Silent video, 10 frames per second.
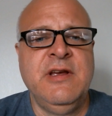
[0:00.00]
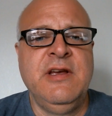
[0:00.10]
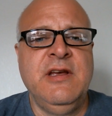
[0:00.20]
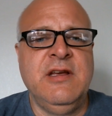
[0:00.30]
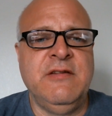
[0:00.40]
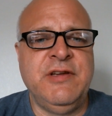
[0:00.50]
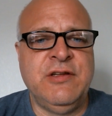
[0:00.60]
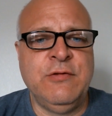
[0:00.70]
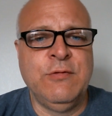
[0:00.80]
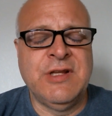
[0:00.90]
If you
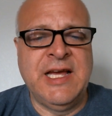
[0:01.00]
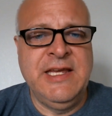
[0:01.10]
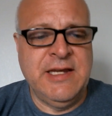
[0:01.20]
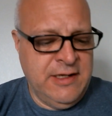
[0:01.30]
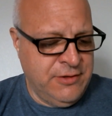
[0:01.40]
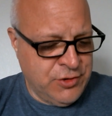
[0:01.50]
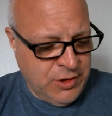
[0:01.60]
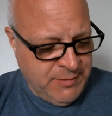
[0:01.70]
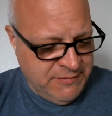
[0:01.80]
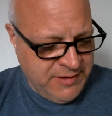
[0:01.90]
do like and enjoy
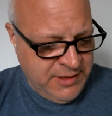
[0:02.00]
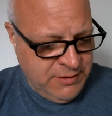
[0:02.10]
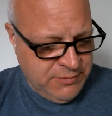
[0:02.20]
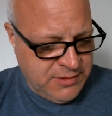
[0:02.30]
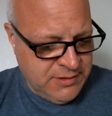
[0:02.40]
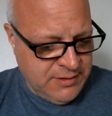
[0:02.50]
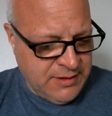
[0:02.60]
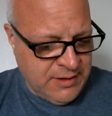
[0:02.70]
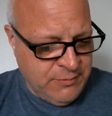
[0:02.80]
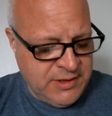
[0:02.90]
my videos,
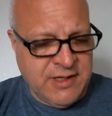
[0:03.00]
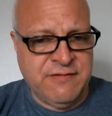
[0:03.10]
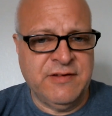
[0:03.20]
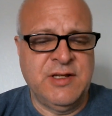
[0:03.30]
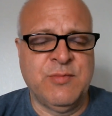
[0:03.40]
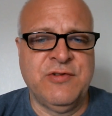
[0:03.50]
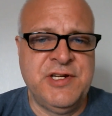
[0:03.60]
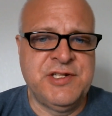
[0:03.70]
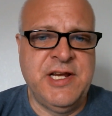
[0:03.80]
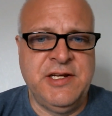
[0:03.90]
I would definitely
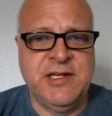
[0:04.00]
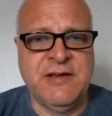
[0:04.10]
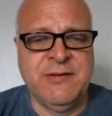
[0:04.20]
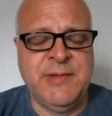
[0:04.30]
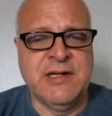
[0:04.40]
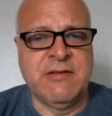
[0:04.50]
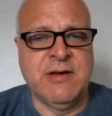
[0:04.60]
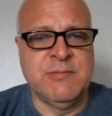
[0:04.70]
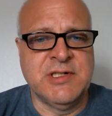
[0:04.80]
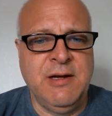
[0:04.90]
appreciate you giving me the
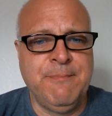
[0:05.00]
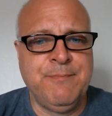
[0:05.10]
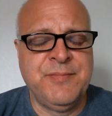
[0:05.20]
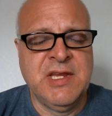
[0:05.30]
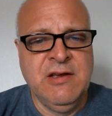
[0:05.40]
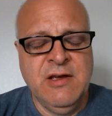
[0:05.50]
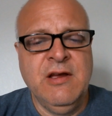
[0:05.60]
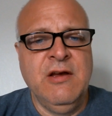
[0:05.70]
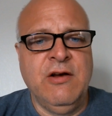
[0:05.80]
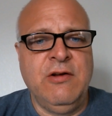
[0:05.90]
thumbs up.
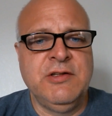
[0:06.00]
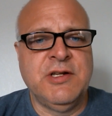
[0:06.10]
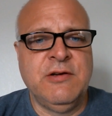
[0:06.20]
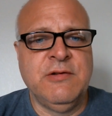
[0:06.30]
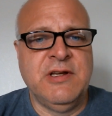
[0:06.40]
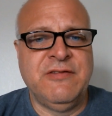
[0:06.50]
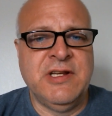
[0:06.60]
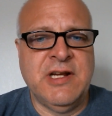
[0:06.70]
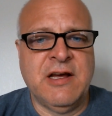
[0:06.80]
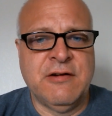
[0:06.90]
Also, if you're
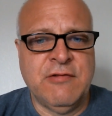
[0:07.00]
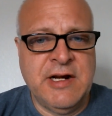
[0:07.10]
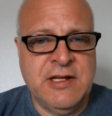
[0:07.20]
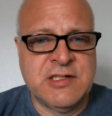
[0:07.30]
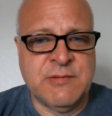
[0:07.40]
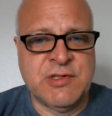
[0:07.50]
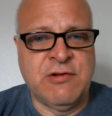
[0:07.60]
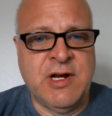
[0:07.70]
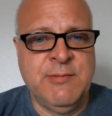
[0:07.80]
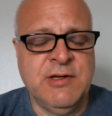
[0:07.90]
not already a
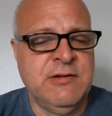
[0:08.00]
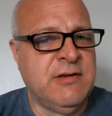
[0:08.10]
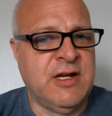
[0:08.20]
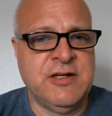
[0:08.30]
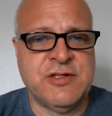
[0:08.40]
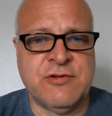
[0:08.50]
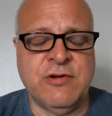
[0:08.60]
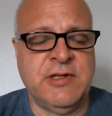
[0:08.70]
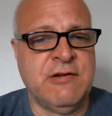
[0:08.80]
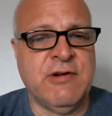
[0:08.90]
subscriber, I
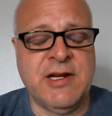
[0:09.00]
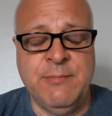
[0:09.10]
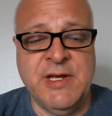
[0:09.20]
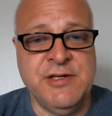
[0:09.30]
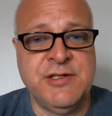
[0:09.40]
strongly recommend